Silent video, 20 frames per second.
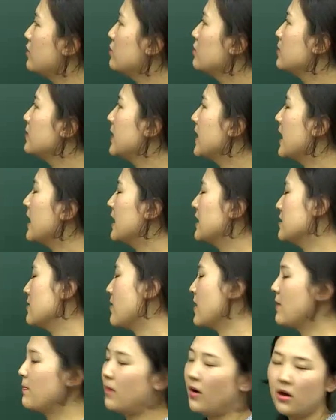you will be getting
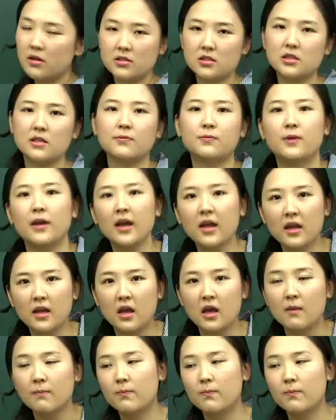something positive, right?